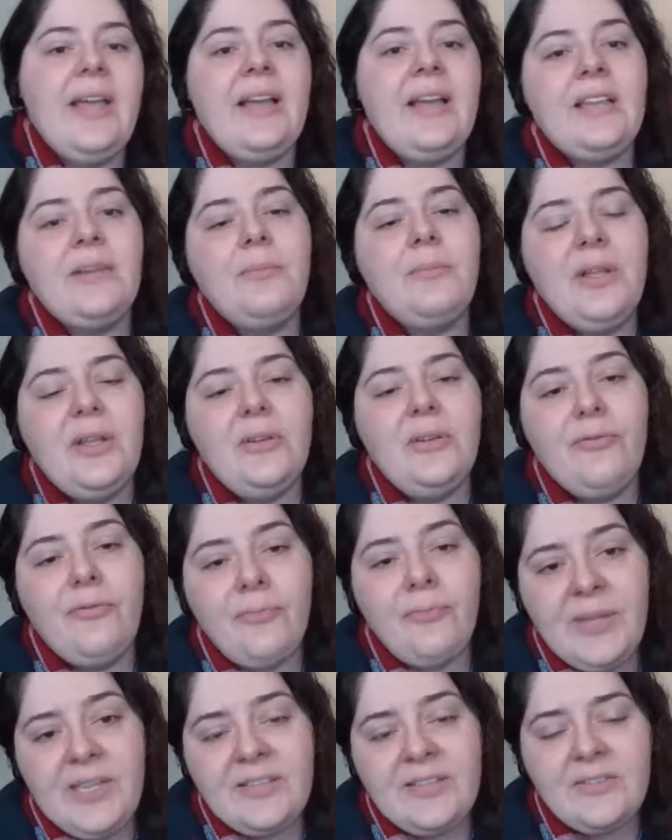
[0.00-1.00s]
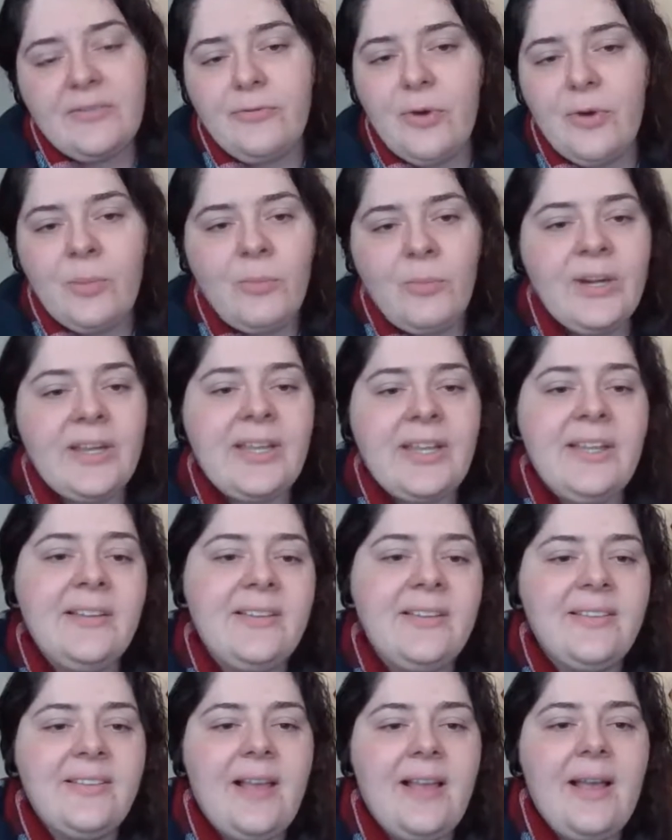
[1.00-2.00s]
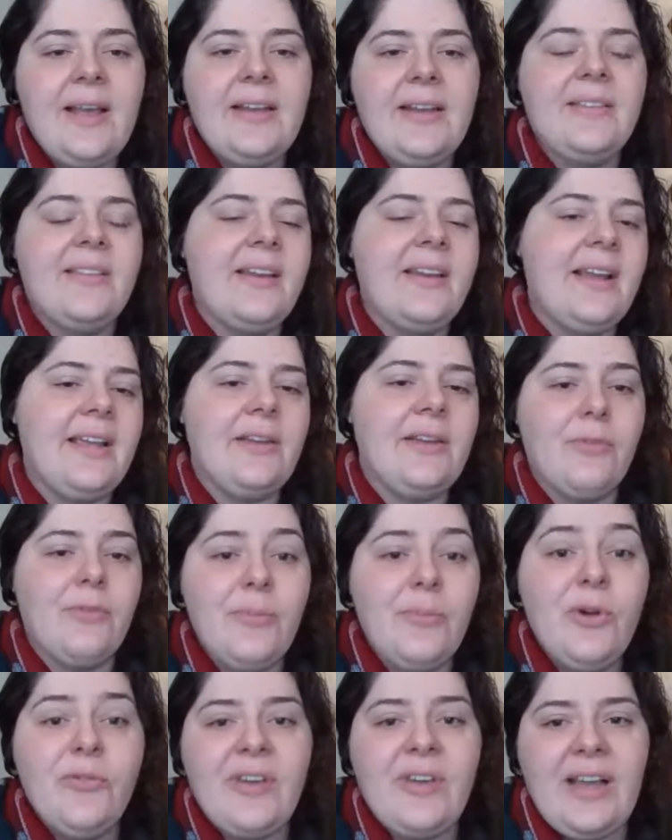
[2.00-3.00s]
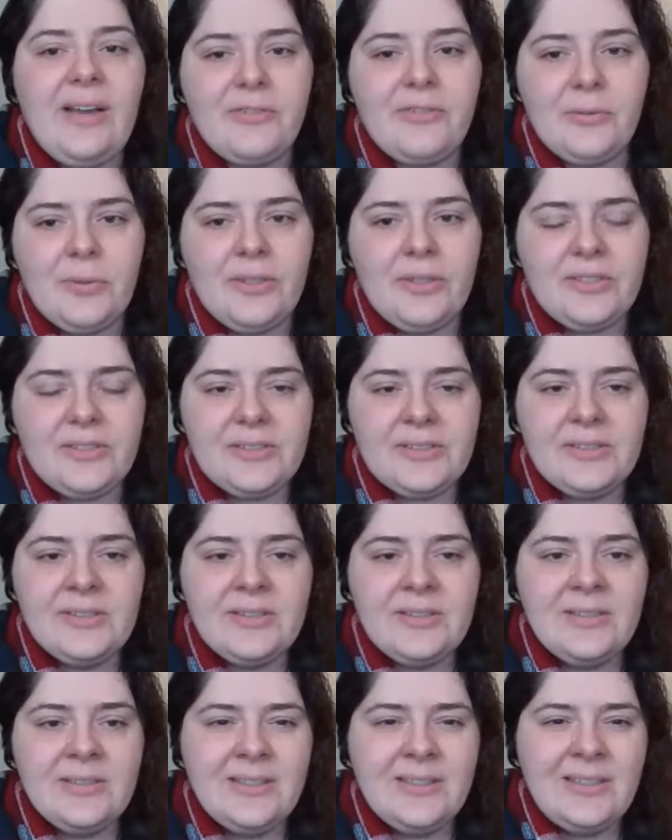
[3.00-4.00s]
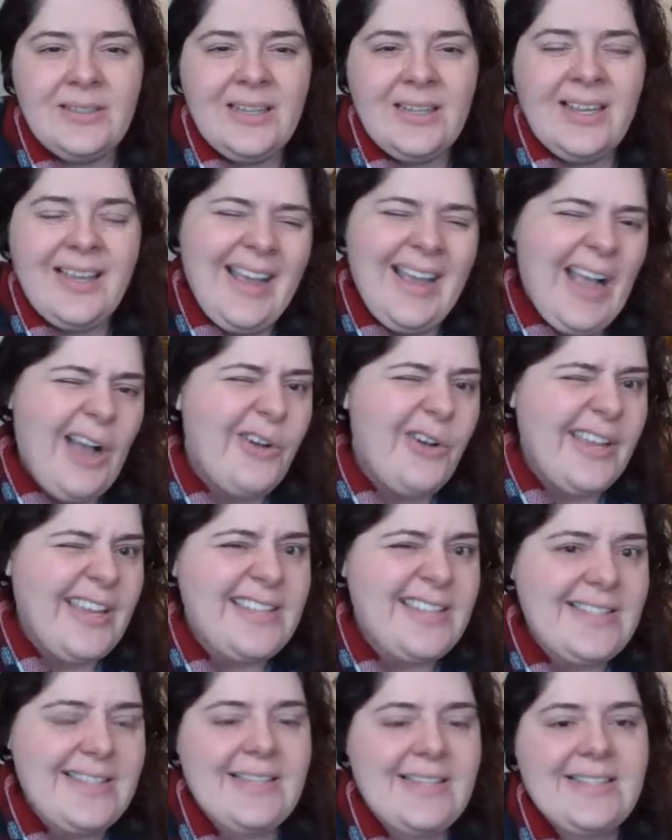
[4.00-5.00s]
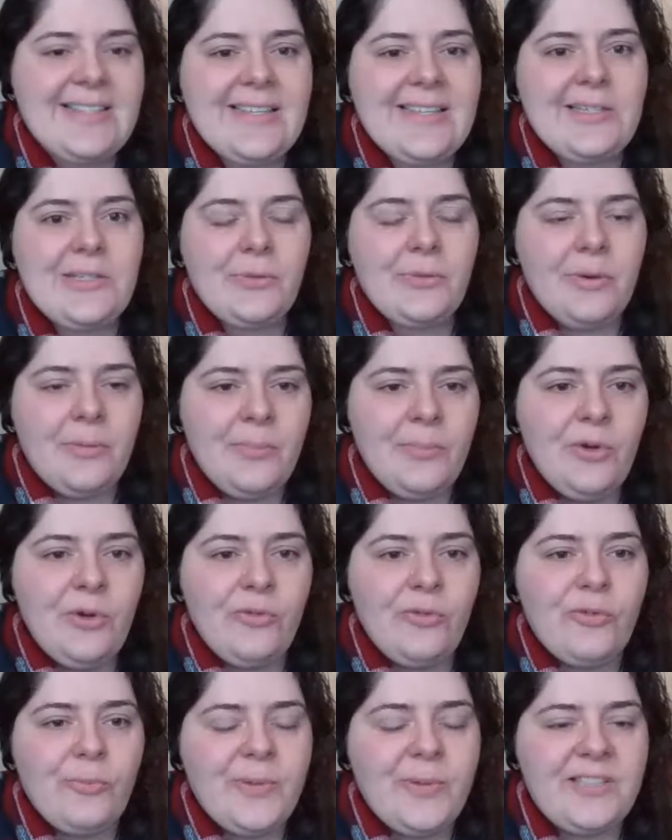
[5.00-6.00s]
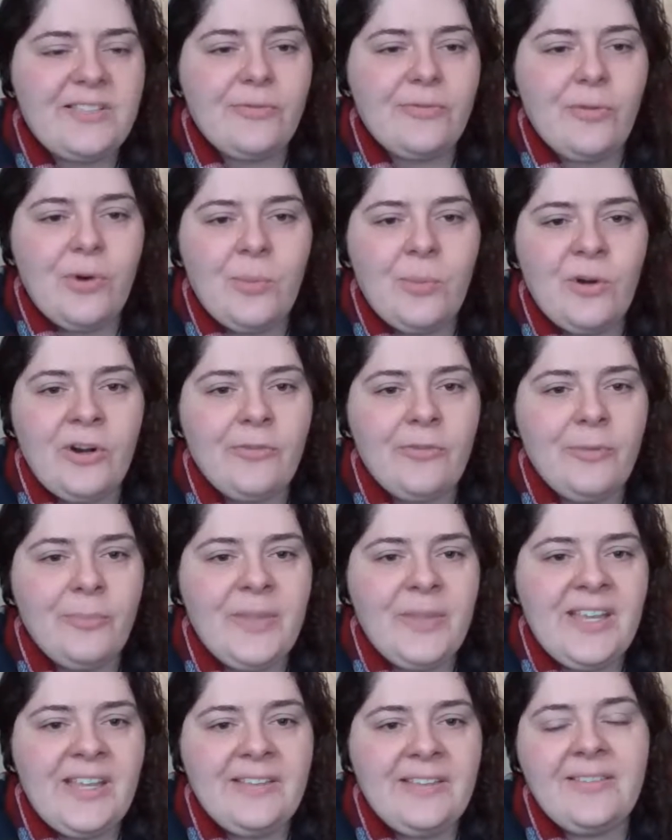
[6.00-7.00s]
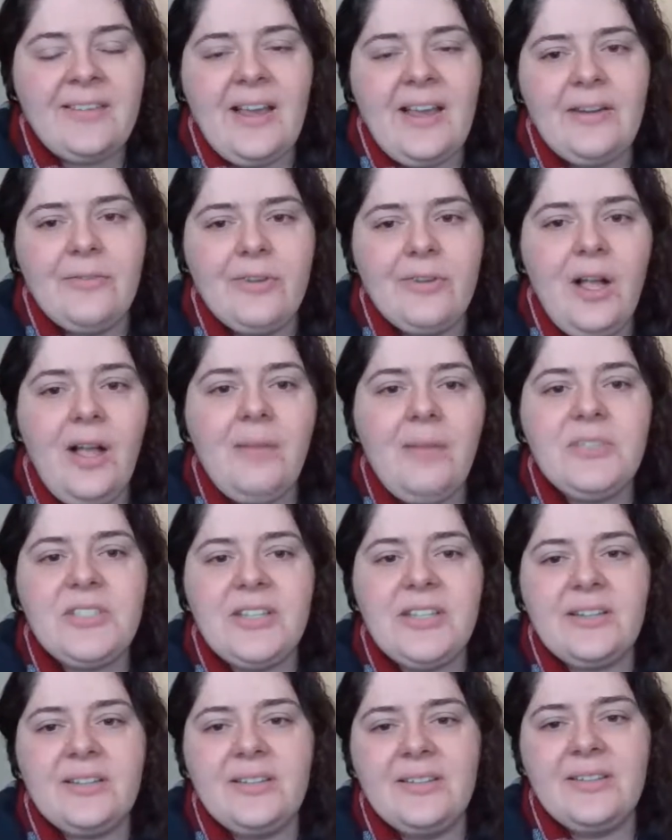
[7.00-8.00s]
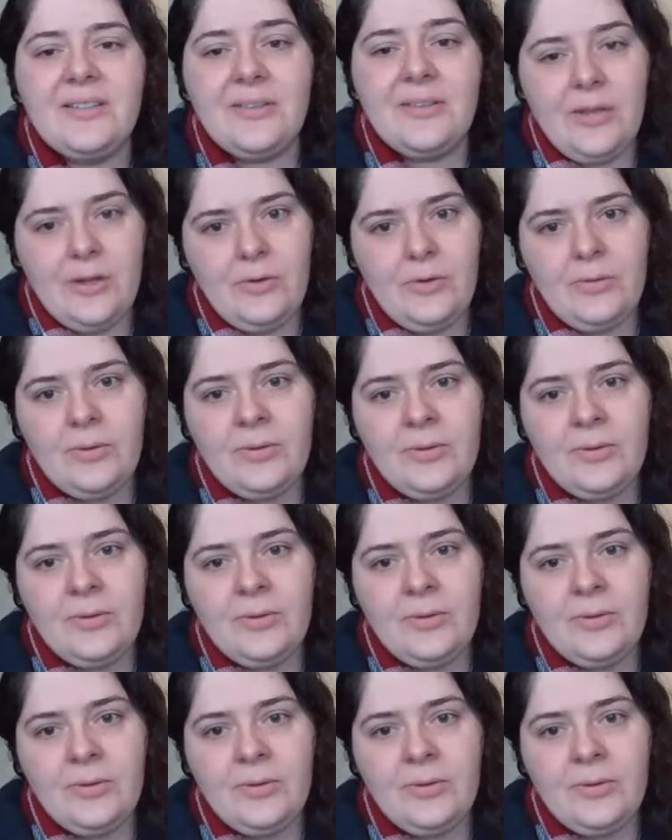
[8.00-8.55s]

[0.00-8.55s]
can build a piece of formwork inside that I can remove afterwards. How easy is it to remove a piece of formwork from the inside of an object, though?